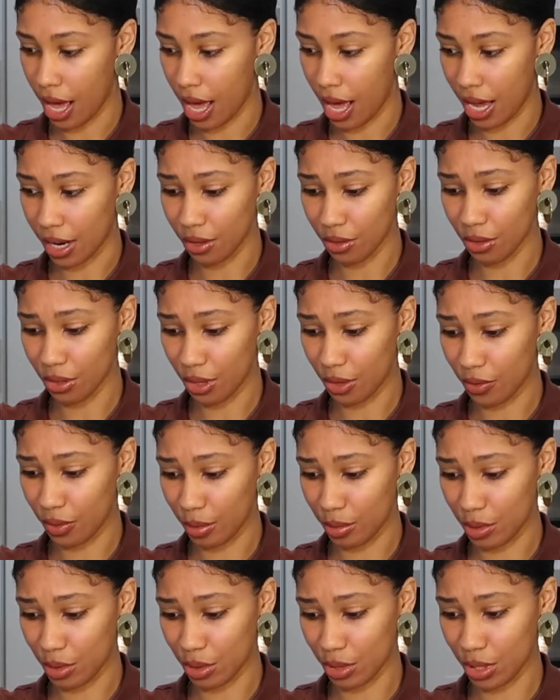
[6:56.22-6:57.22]
I don't know if
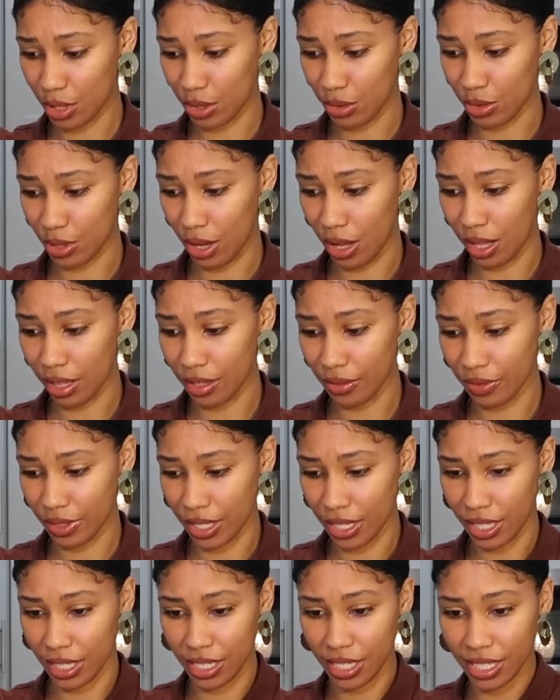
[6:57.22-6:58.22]
I'm supposed to use all of
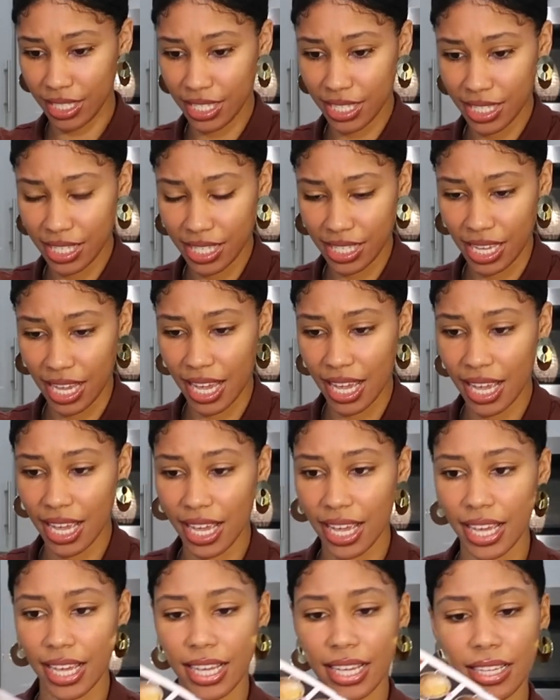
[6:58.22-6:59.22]
it. It doesn't
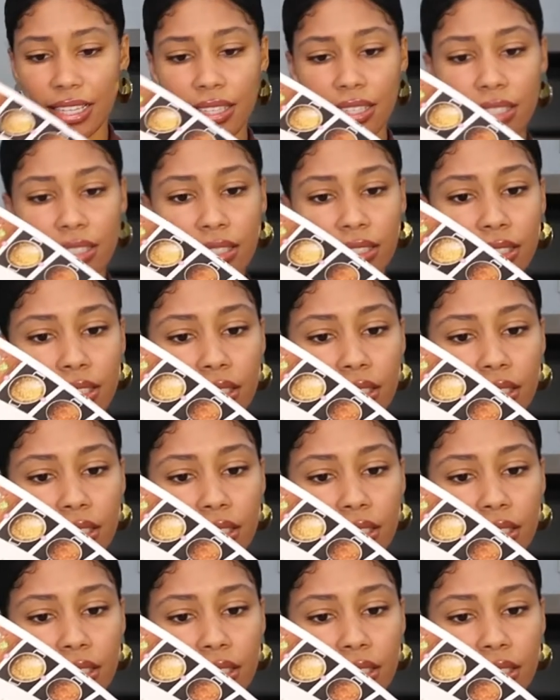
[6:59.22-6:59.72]
say.